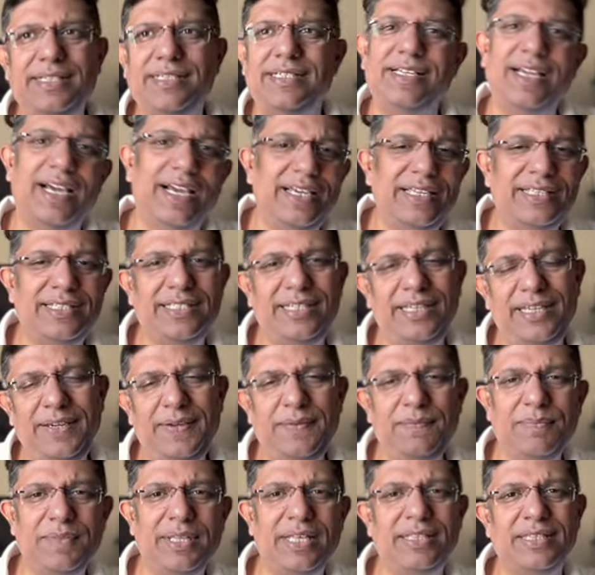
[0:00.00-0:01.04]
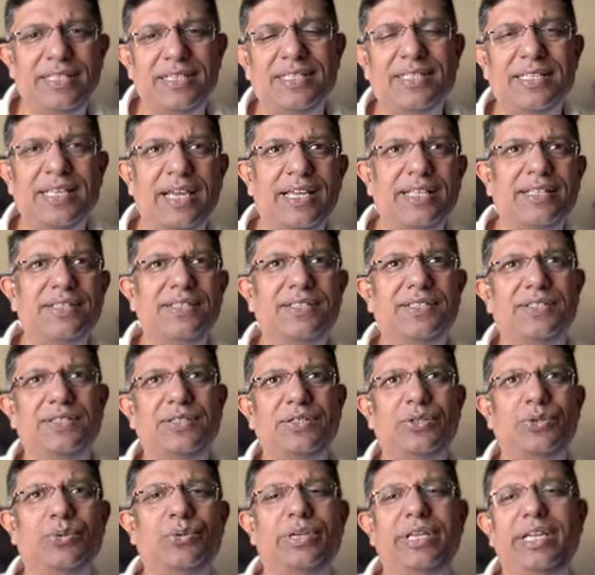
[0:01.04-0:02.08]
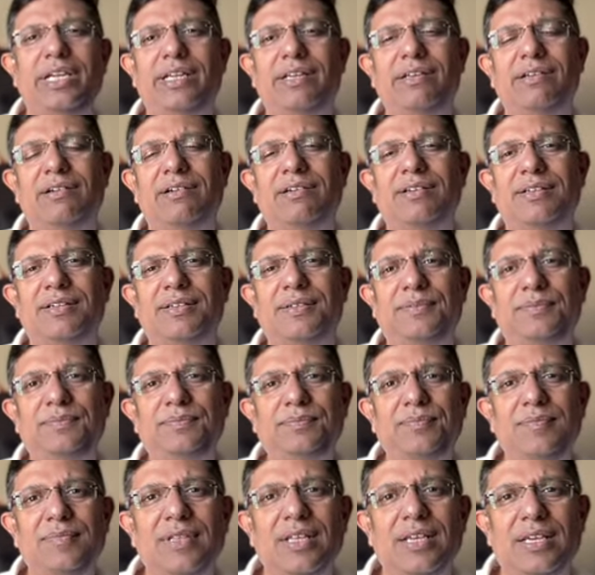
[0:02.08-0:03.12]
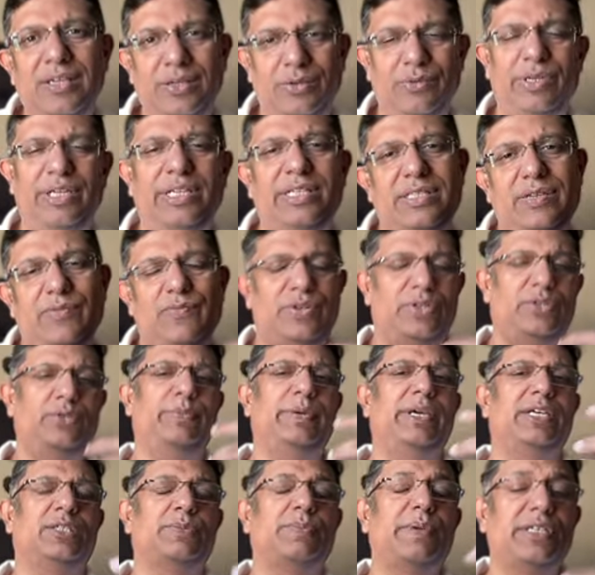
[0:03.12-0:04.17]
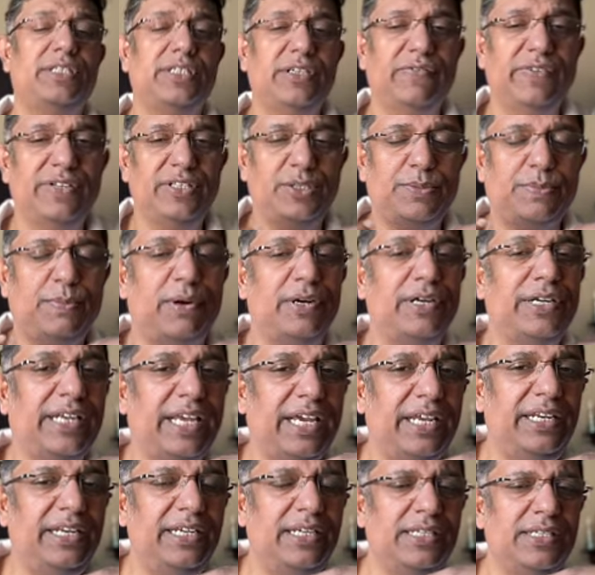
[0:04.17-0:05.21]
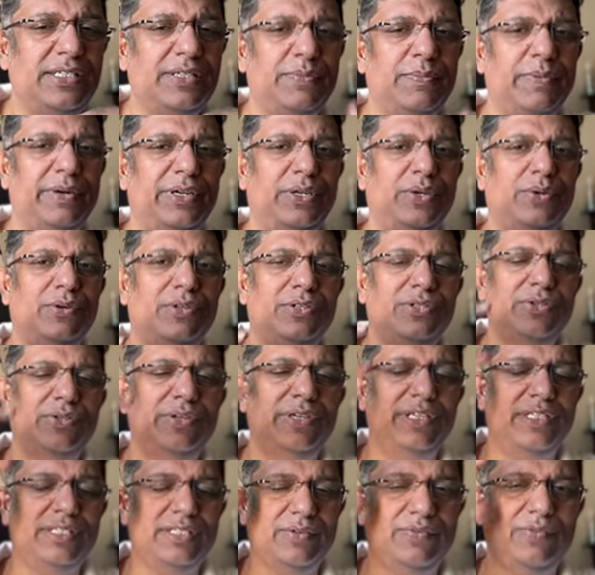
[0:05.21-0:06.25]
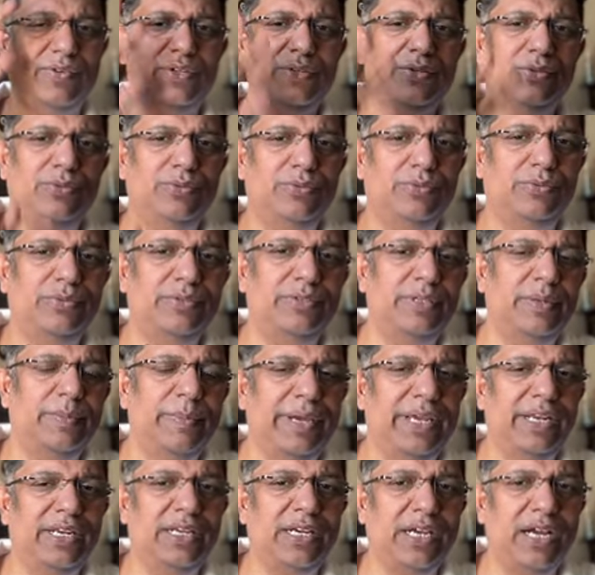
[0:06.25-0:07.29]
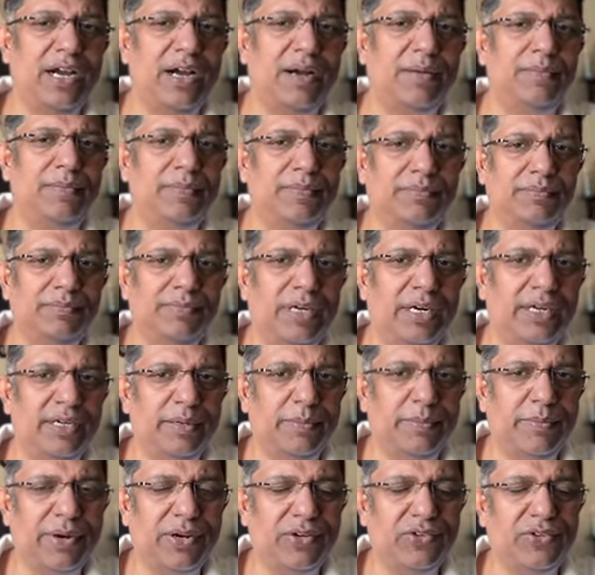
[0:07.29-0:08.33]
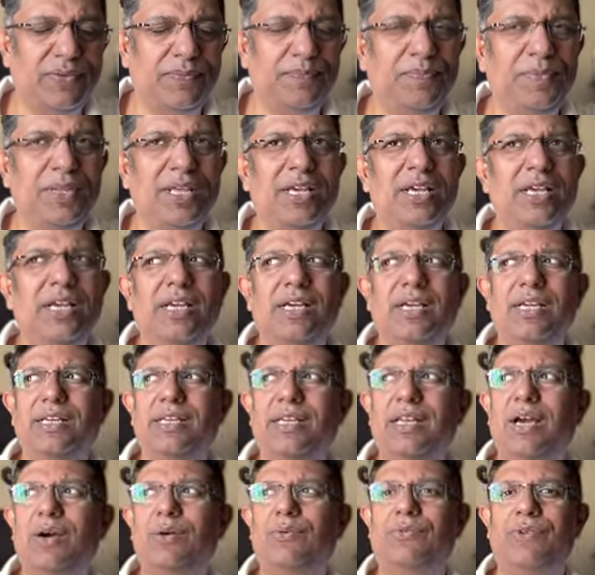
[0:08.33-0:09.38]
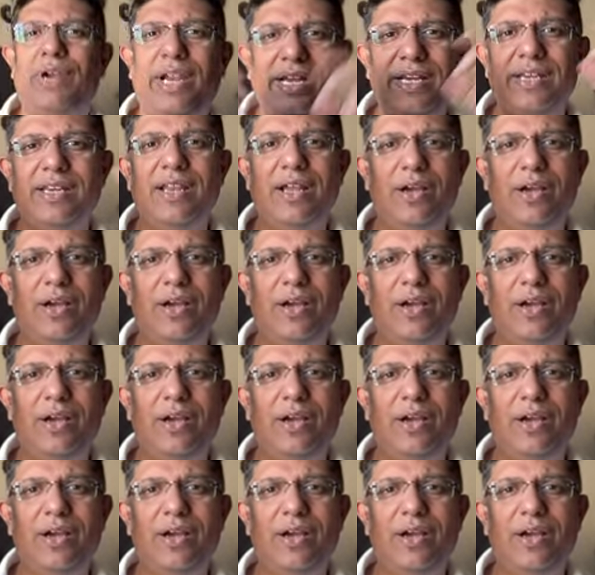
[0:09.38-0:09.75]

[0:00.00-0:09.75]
dicey in the sense you need someone to be expressive and spontaneous, but you also need someone to remain calm under pressure. Now, right